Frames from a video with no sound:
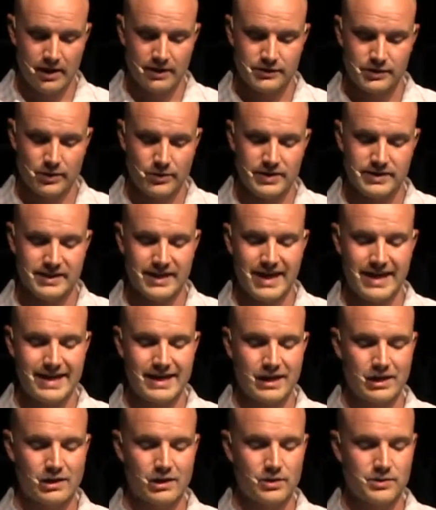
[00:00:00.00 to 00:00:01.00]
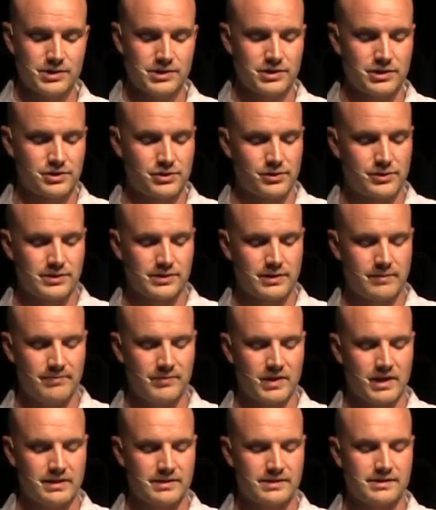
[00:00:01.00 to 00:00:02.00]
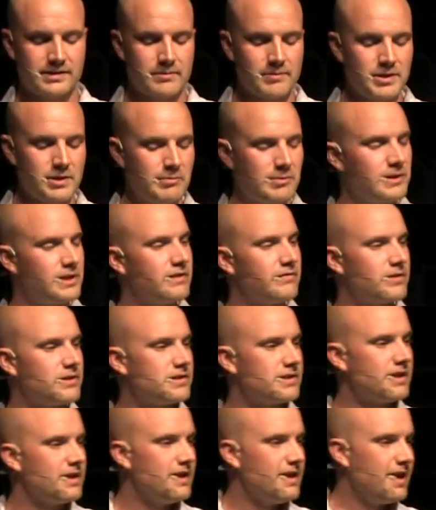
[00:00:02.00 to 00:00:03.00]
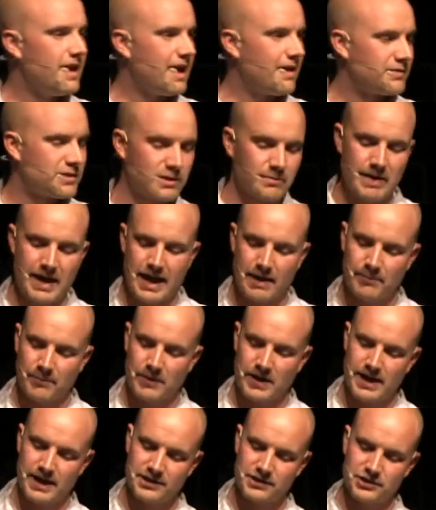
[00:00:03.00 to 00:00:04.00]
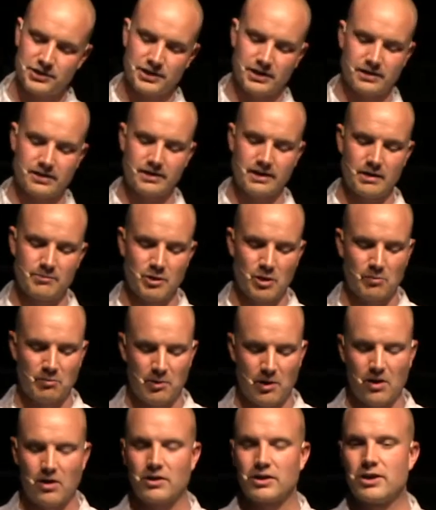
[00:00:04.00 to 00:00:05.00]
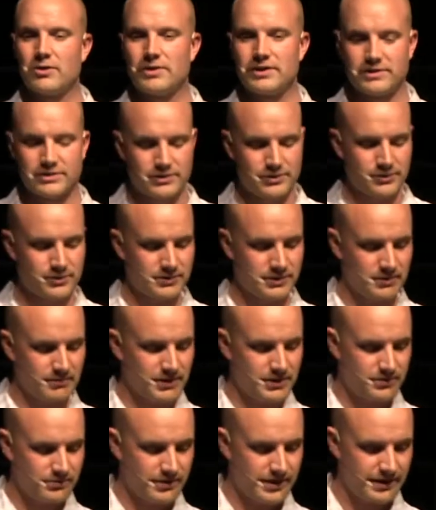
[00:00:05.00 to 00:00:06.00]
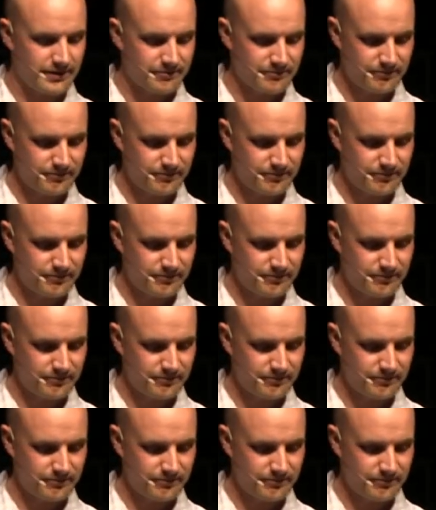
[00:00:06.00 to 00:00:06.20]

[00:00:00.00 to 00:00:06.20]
And so he's getting close to Jerusalem, and some of the believers have some apprehension about Paul going to Jerusalem. Let's read.